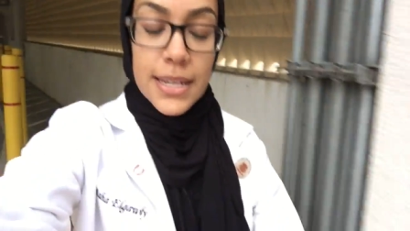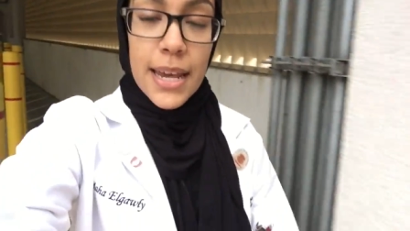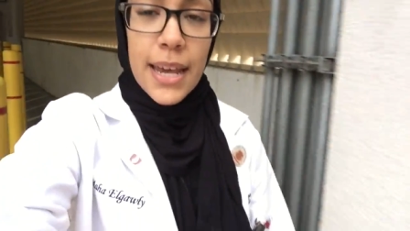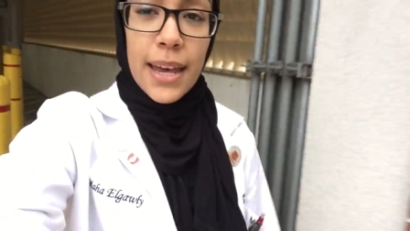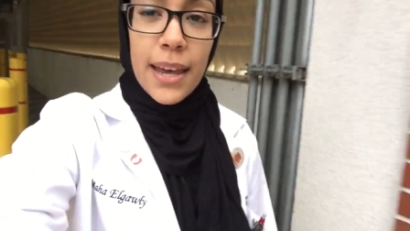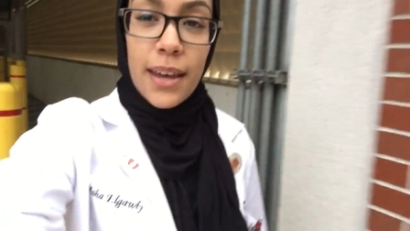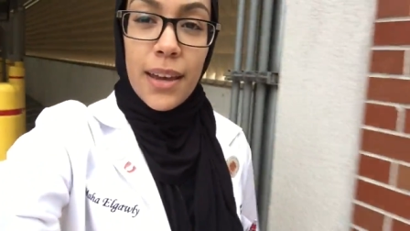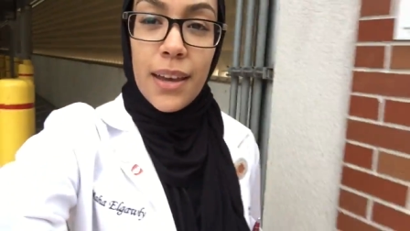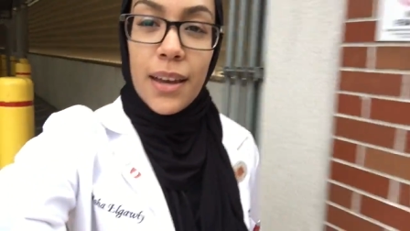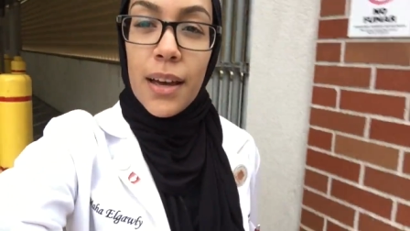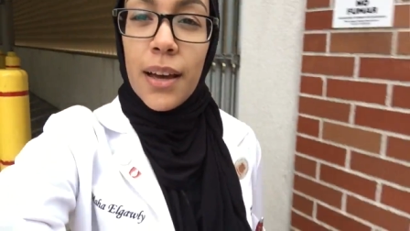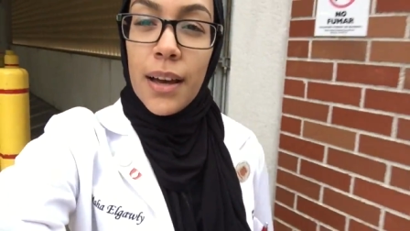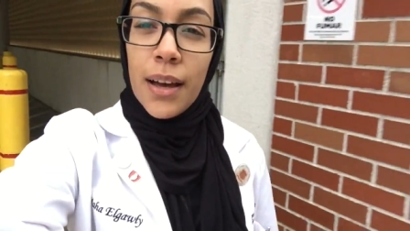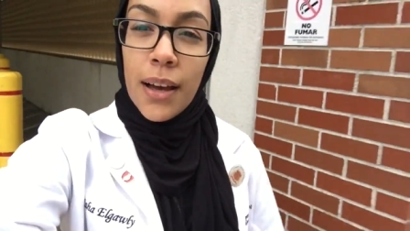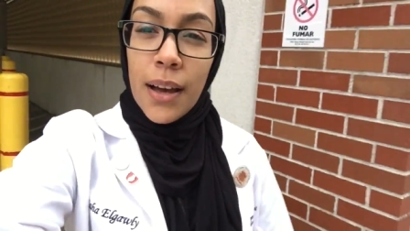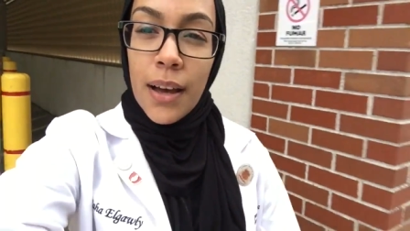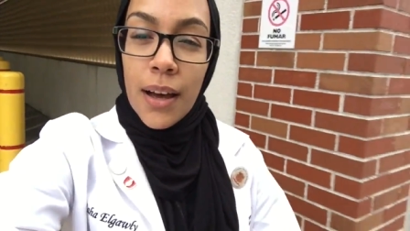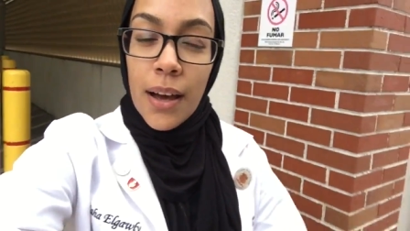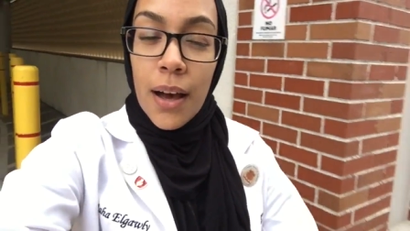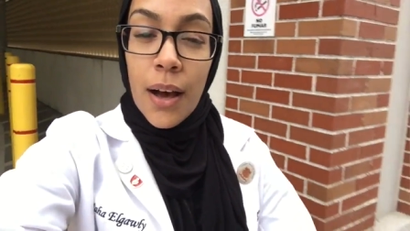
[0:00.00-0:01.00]
day
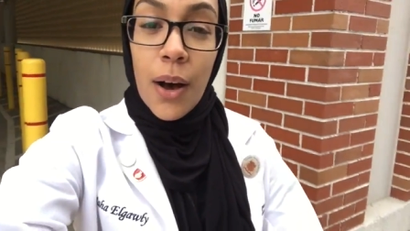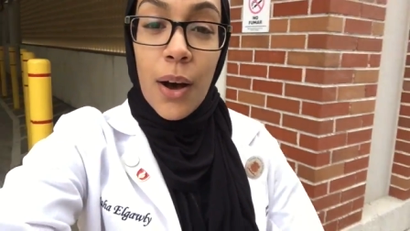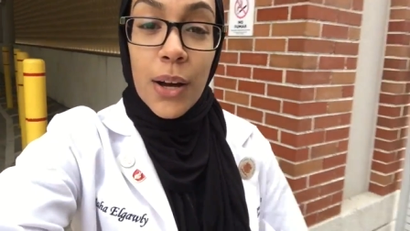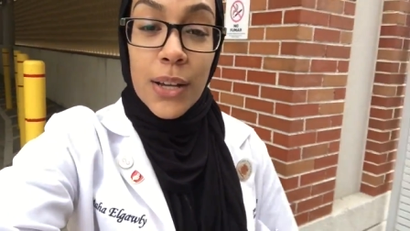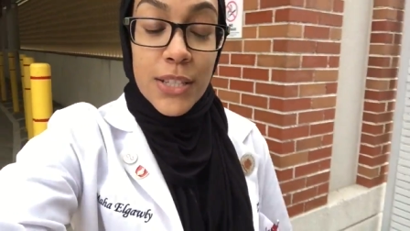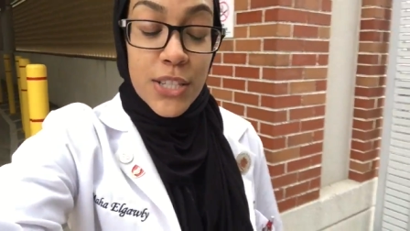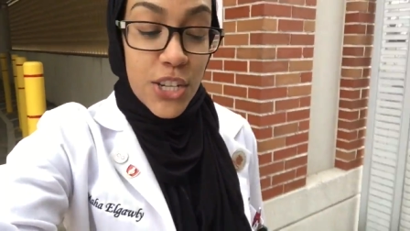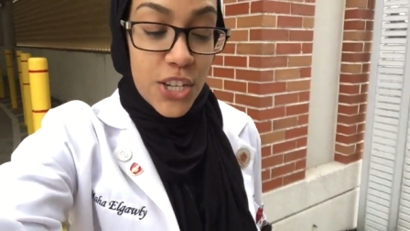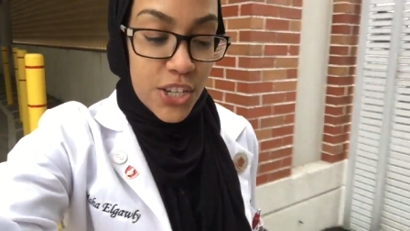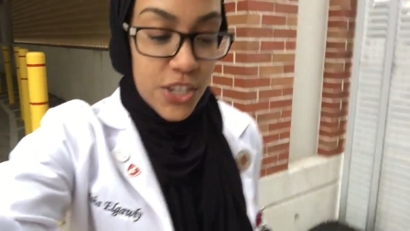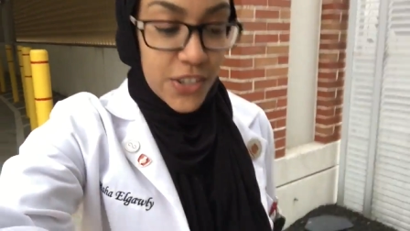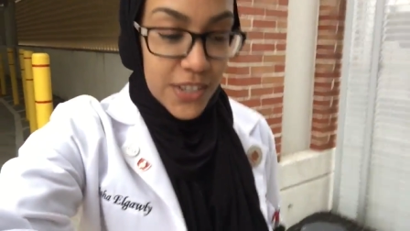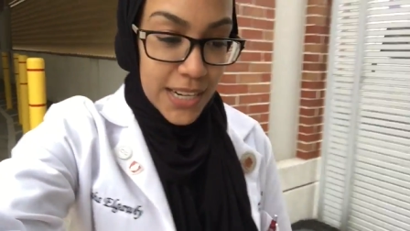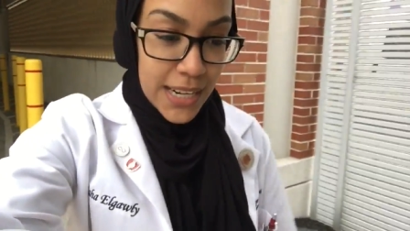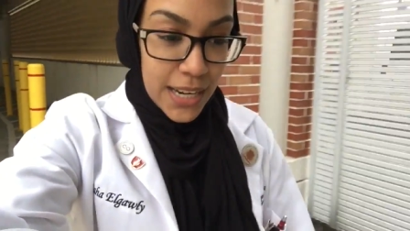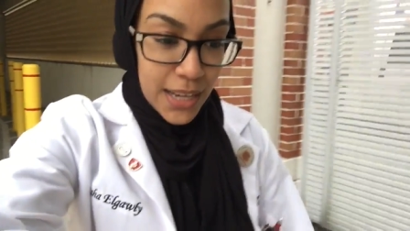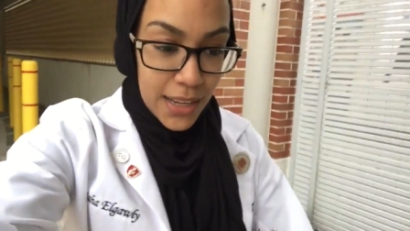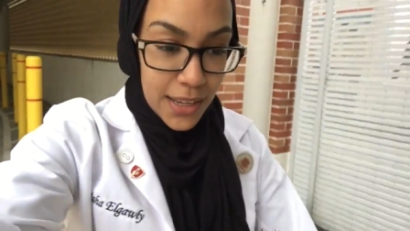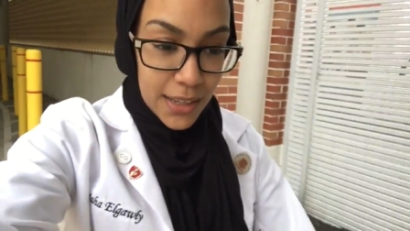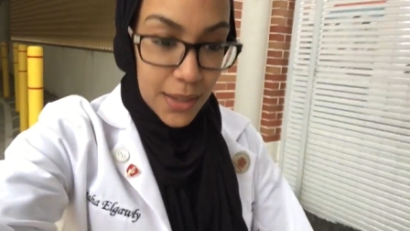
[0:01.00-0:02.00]
on
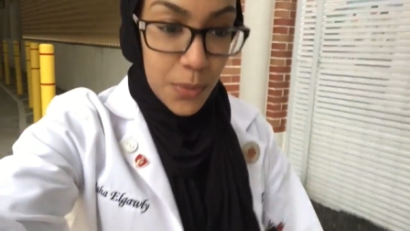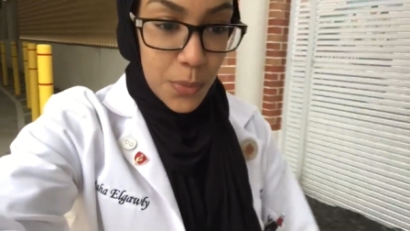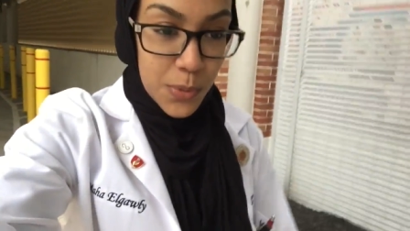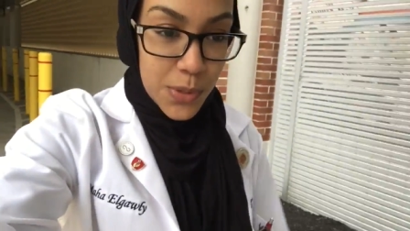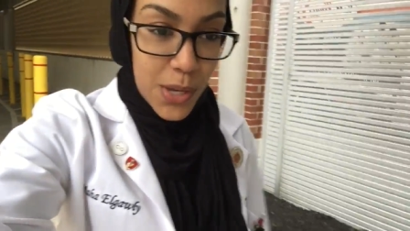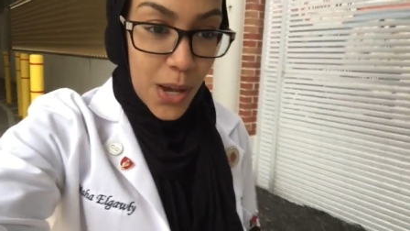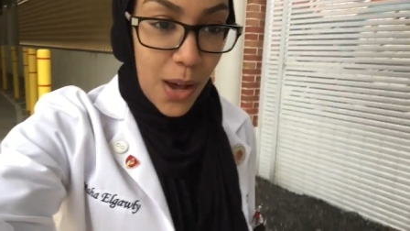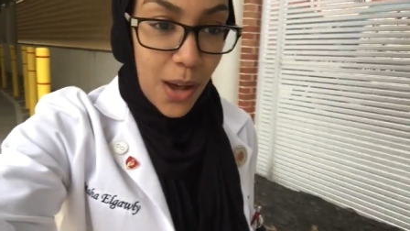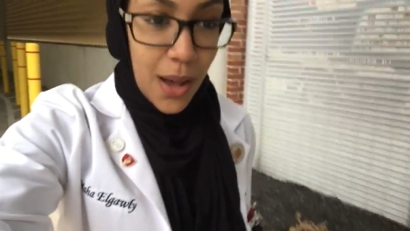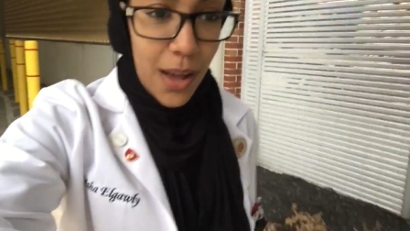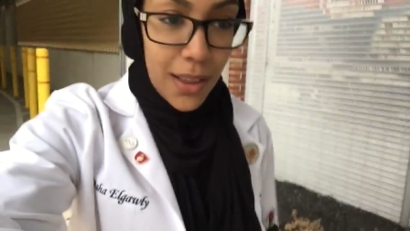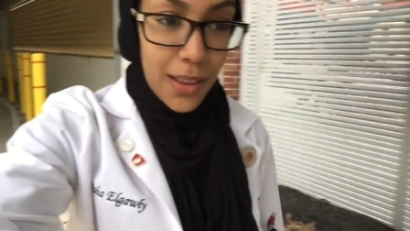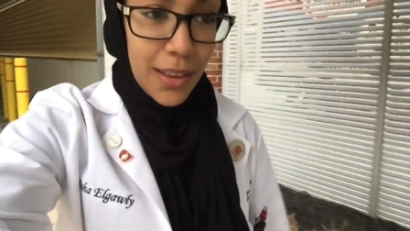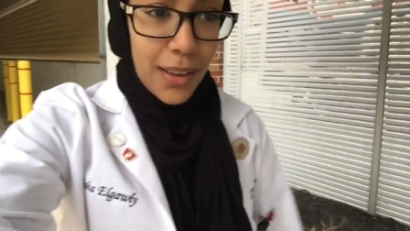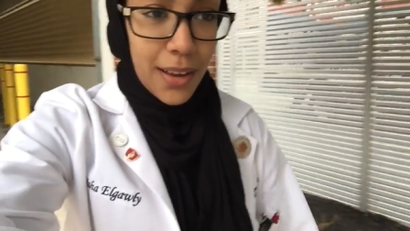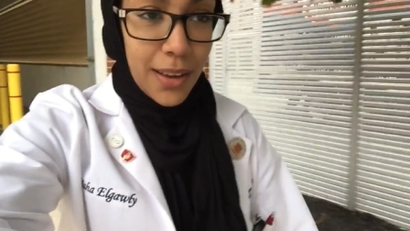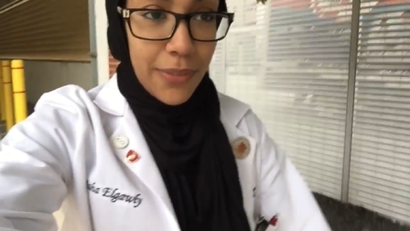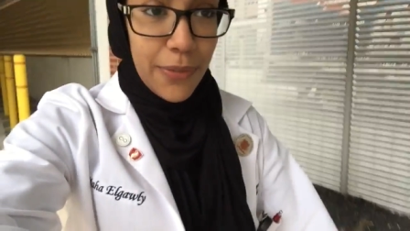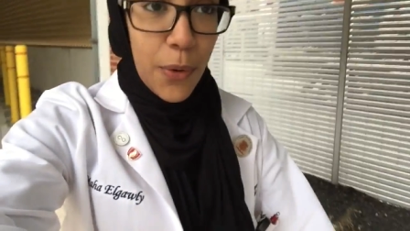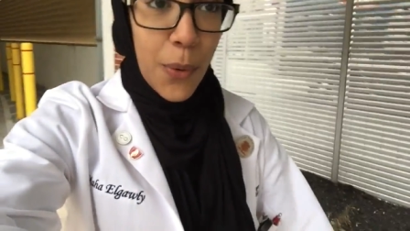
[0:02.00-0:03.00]
surgery. Saw
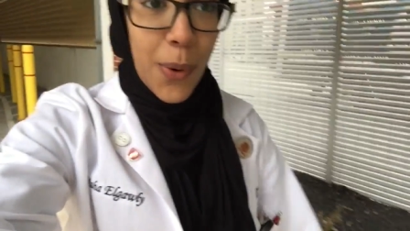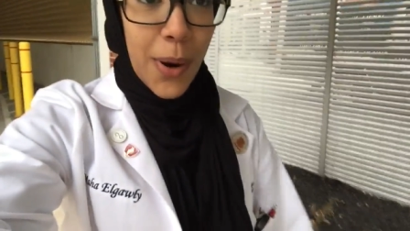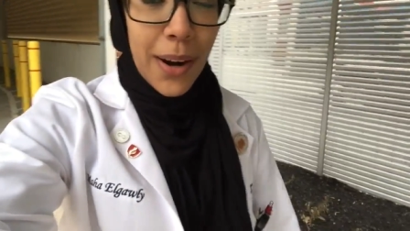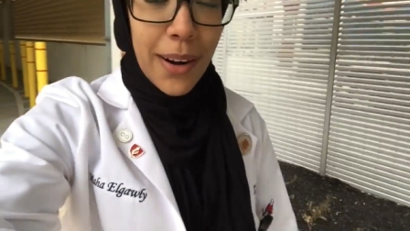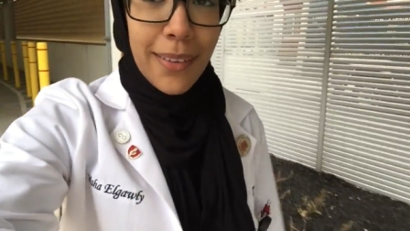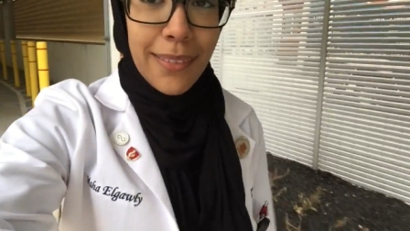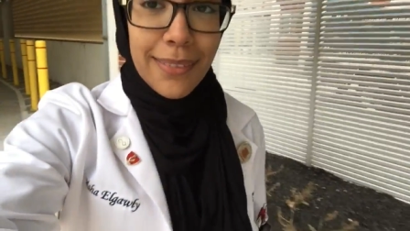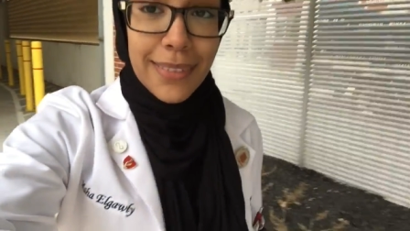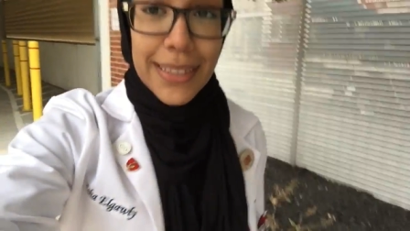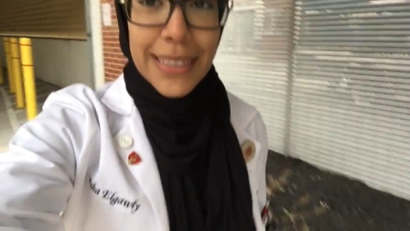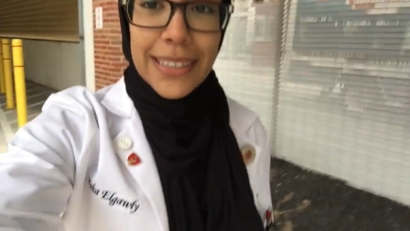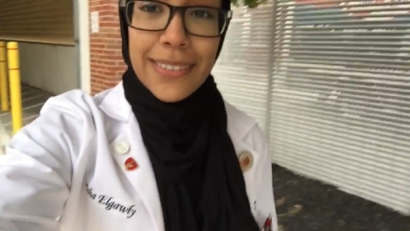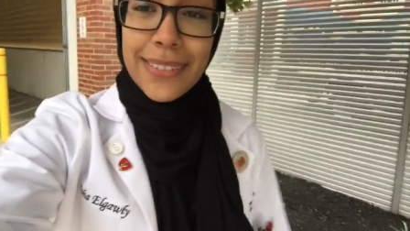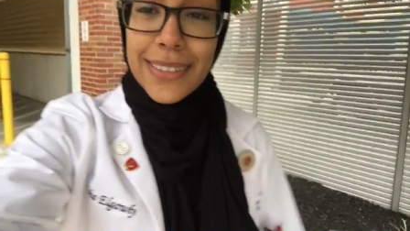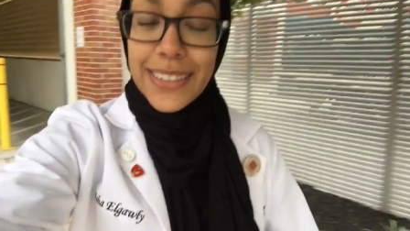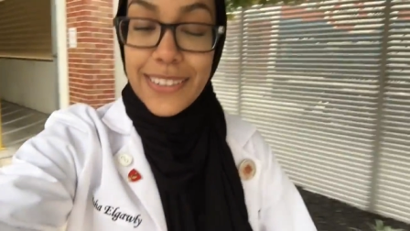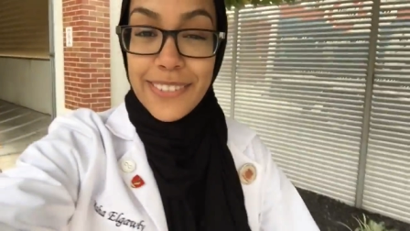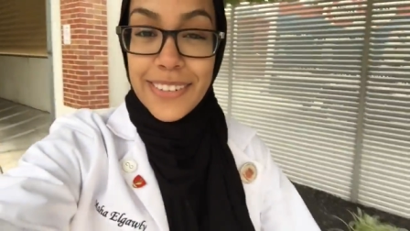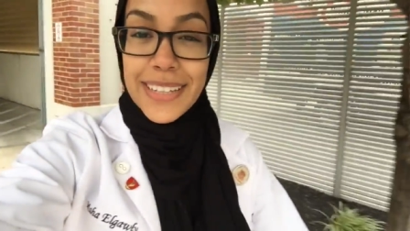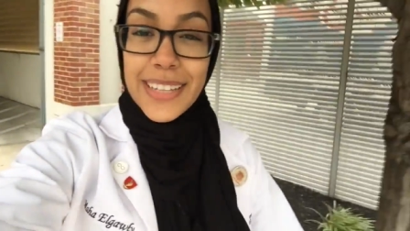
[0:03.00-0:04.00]
four really,
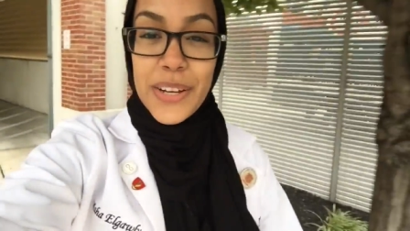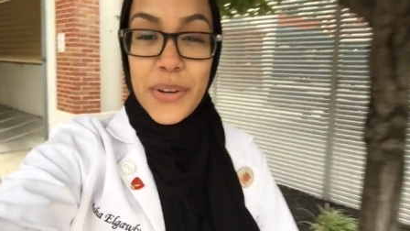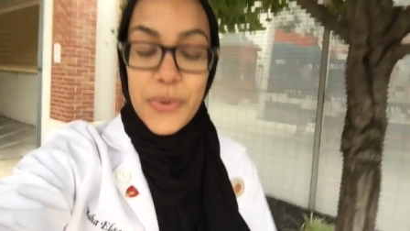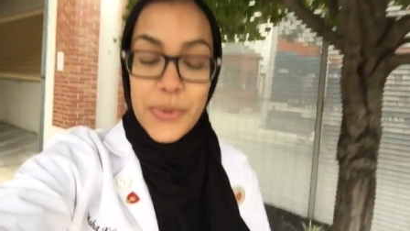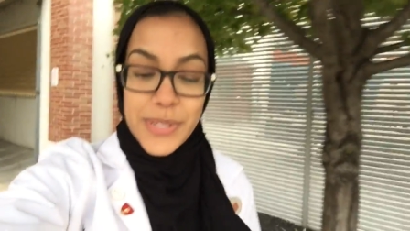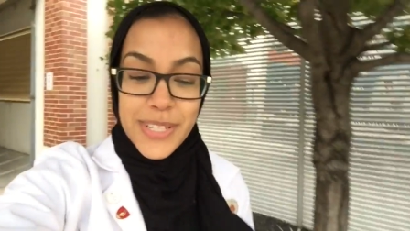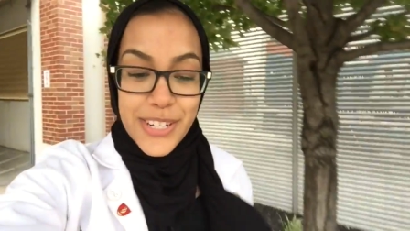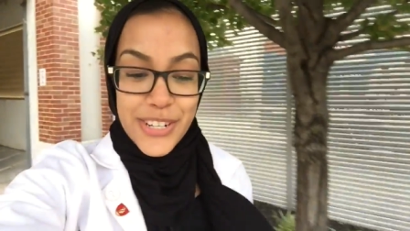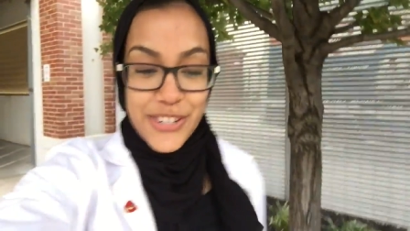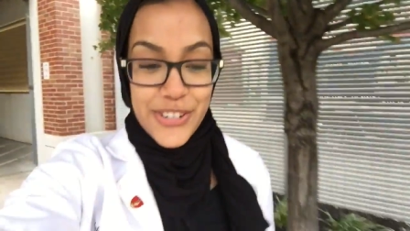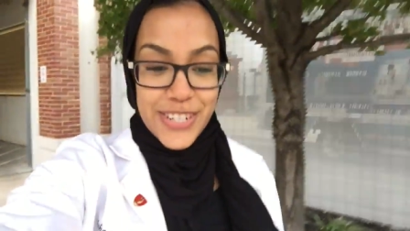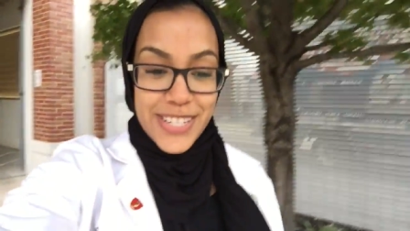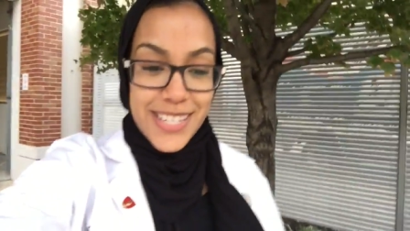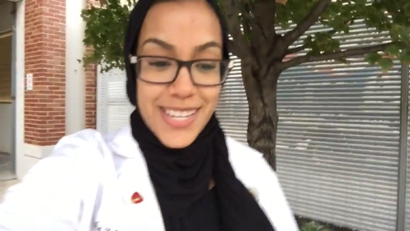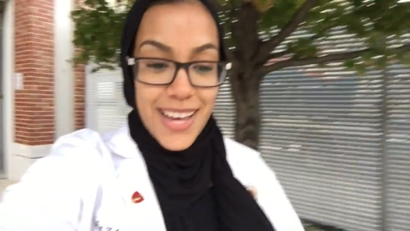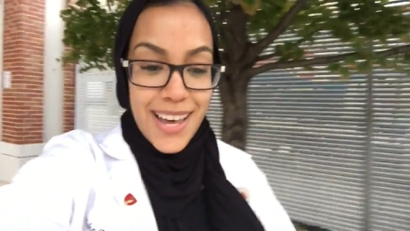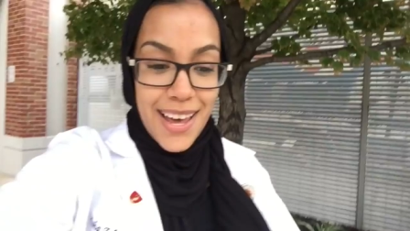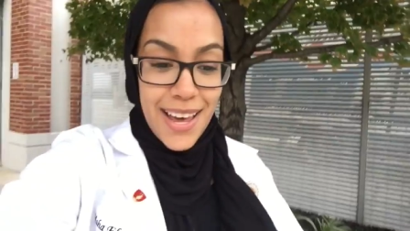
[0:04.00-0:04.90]
really, really cool surgeries.